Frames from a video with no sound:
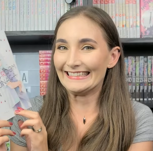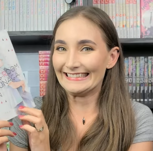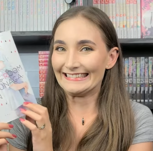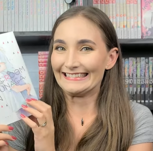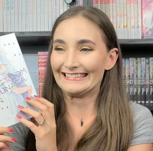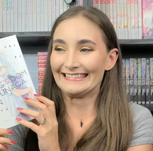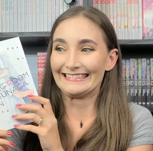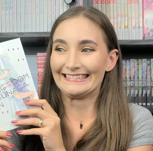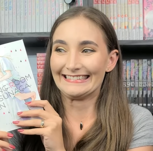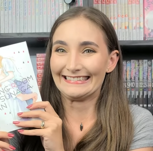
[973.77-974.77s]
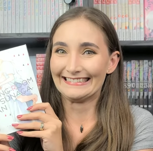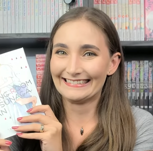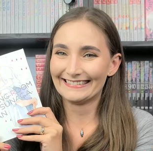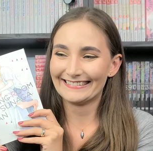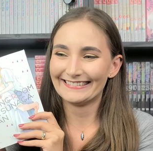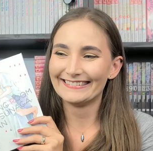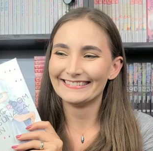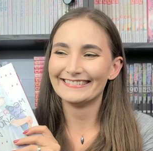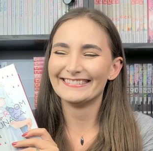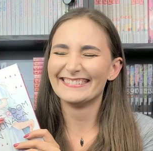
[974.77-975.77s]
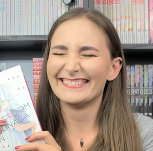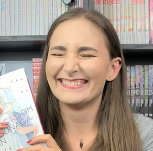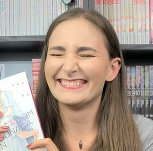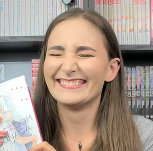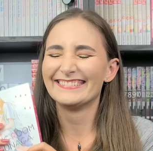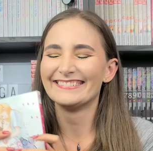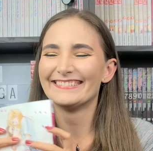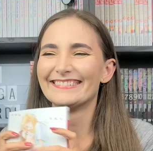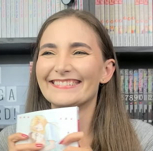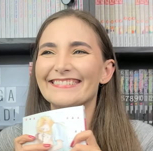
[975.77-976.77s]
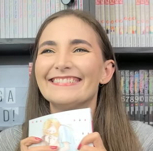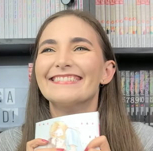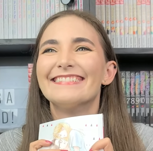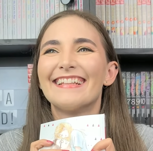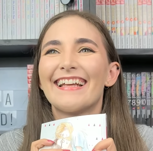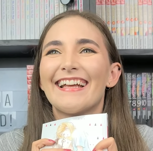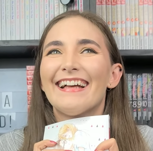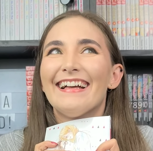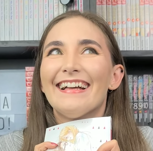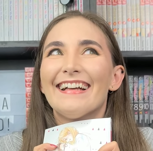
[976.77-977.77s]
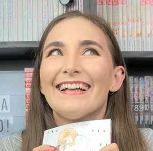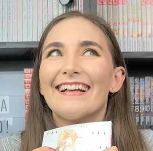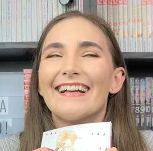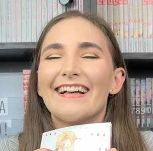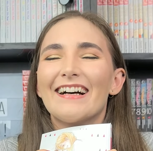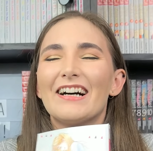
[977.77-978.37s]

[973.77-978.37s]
(silence)